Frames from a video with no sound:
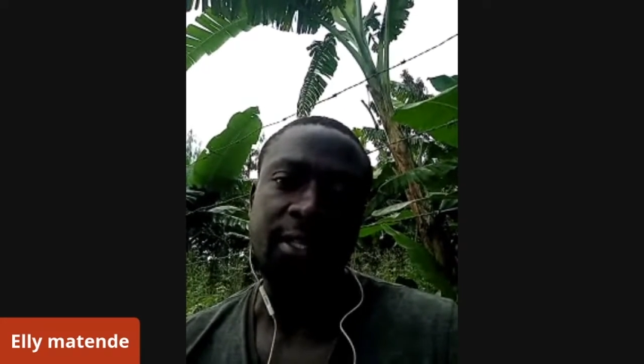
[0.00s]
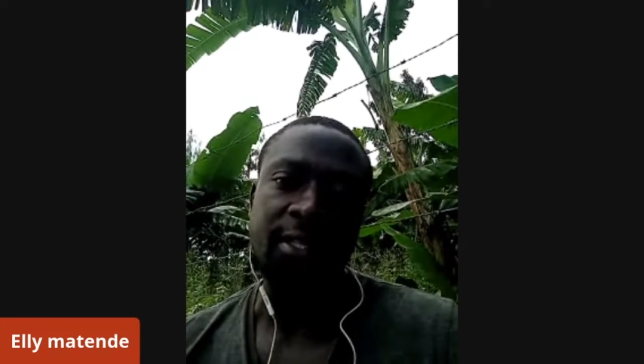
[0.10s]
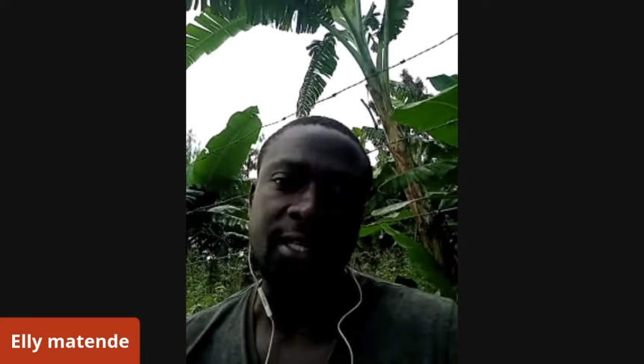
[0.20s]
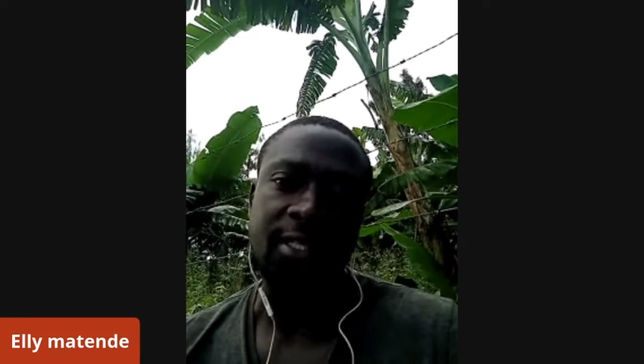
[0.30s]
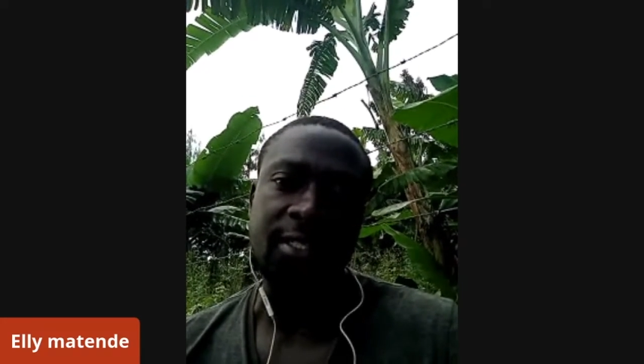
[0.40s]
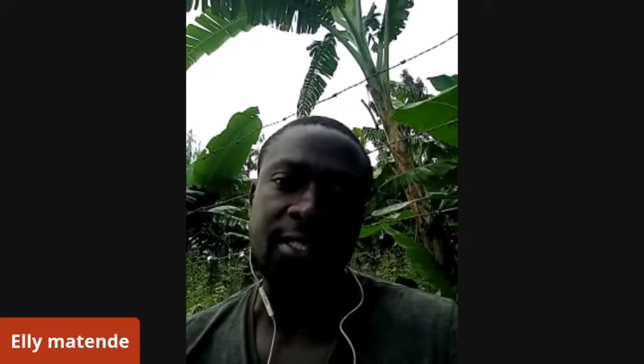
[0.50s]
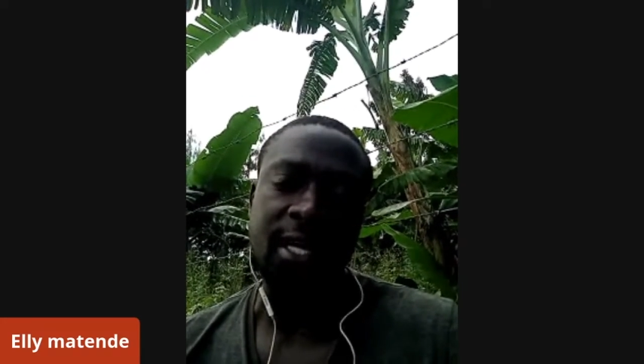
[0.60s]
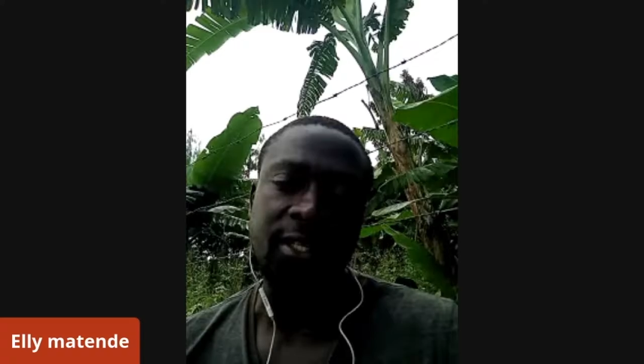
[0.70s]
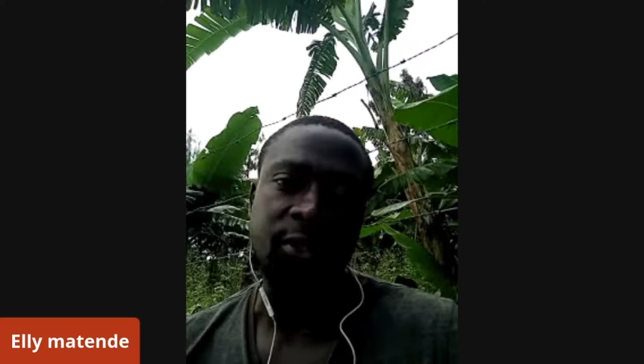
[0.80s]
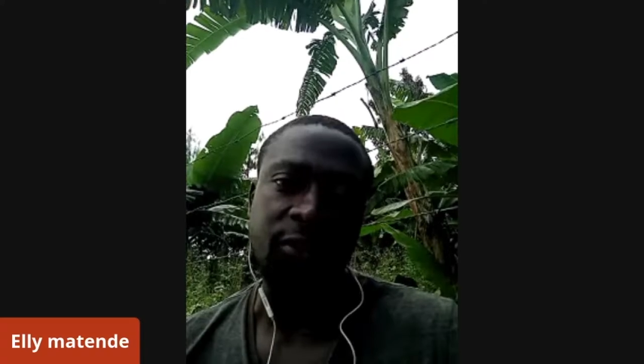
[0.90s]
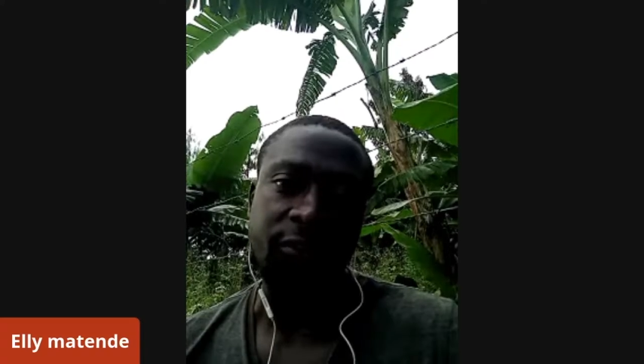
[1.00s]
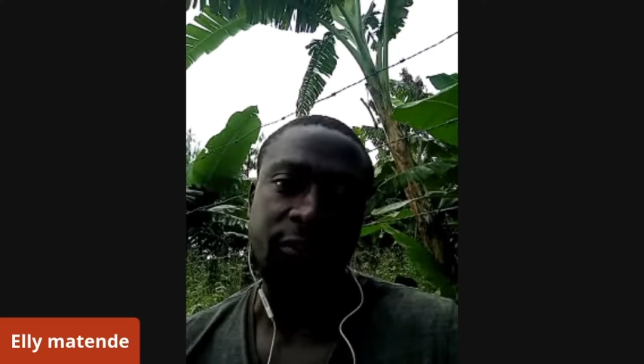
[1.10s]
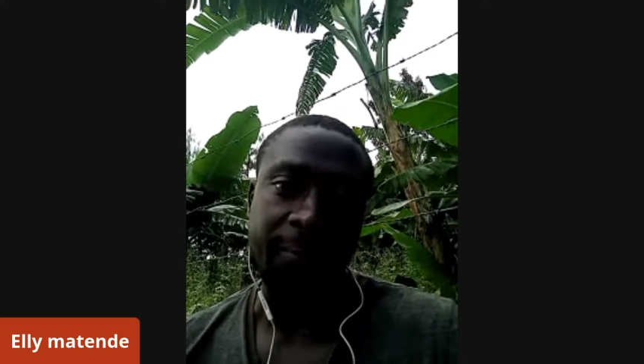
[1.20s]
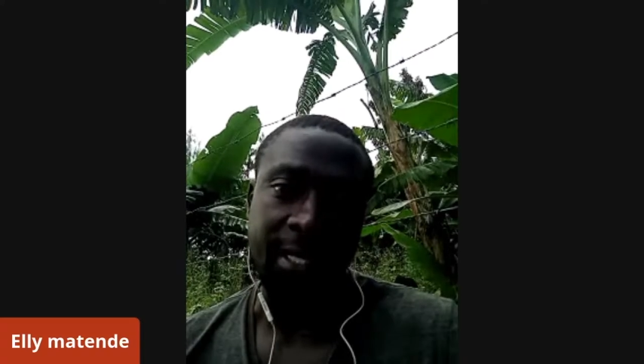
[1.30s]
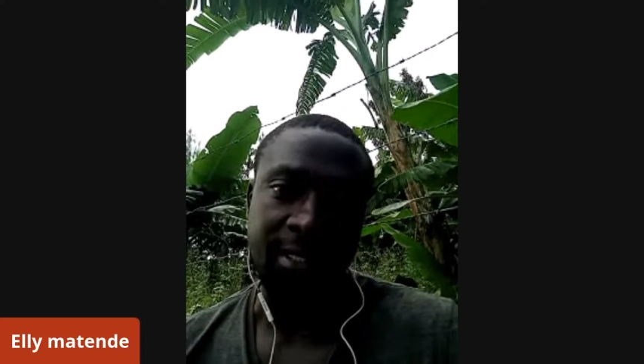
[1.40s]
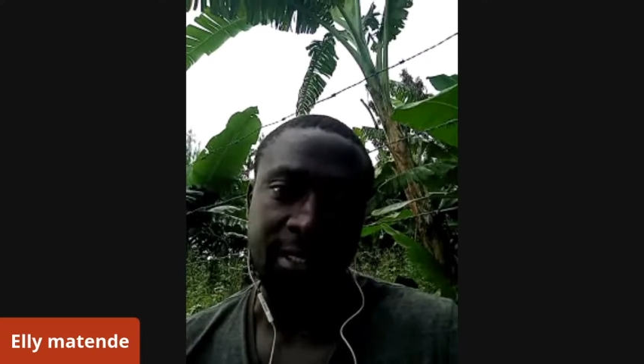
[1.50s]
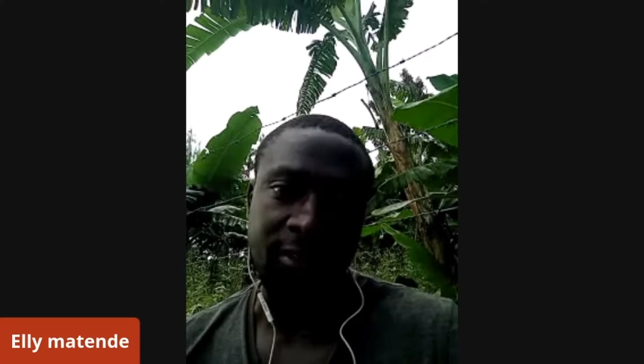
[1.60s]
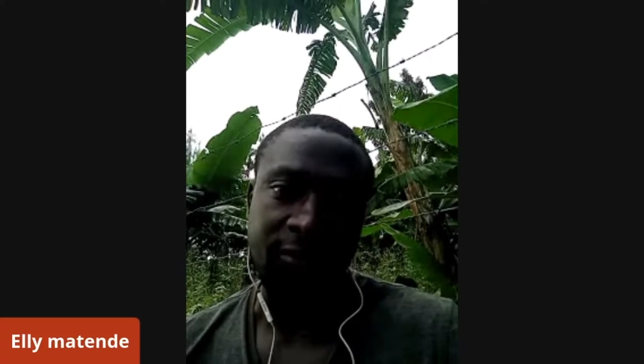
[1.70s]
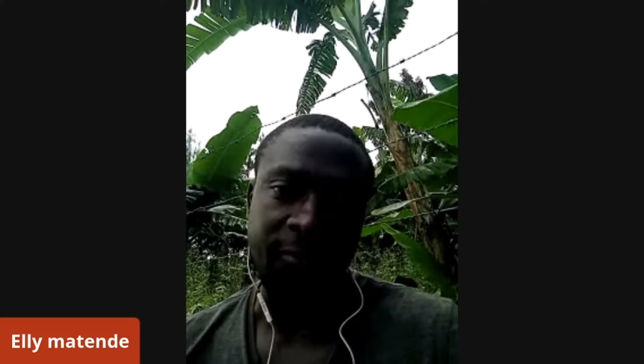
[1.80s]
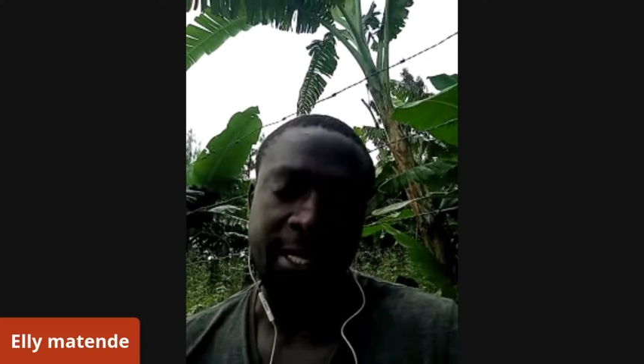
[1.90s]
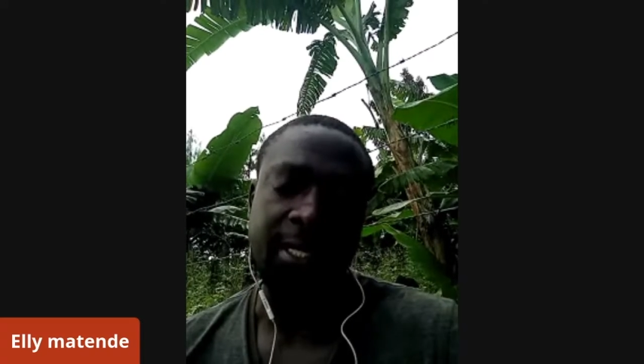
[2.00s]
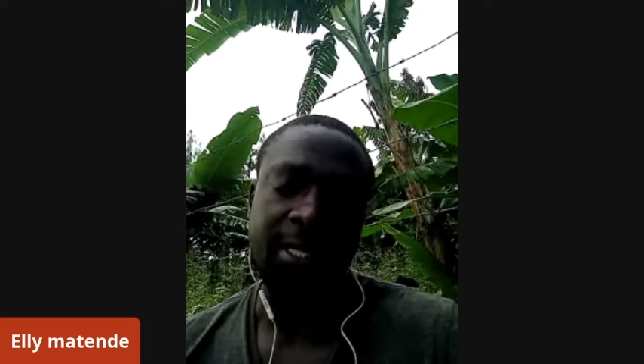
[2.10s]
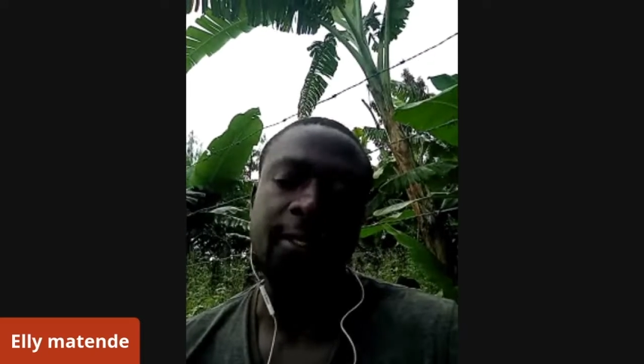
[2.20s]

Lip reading: reduction of the prices of milk.